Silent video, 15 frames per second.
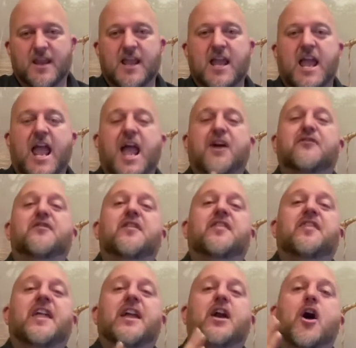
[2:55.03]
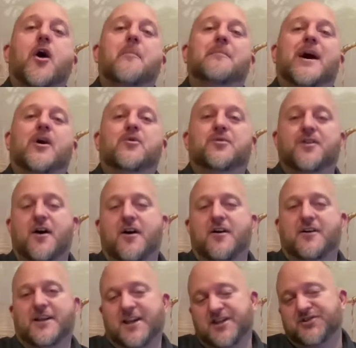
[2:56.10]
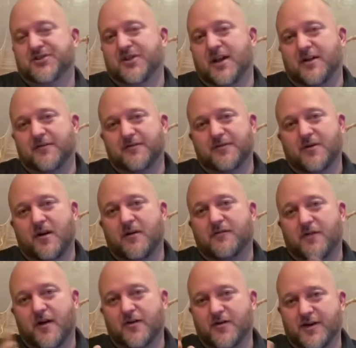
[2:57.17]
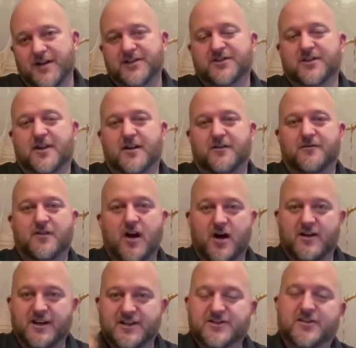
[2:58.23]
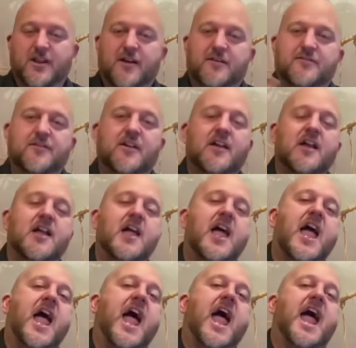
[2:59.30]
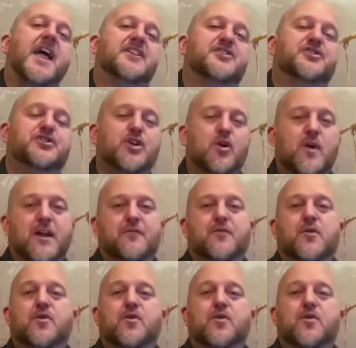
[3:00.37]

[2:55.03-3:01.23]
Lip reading: Everything about God is love. Our Father is love. God is love. And so if we're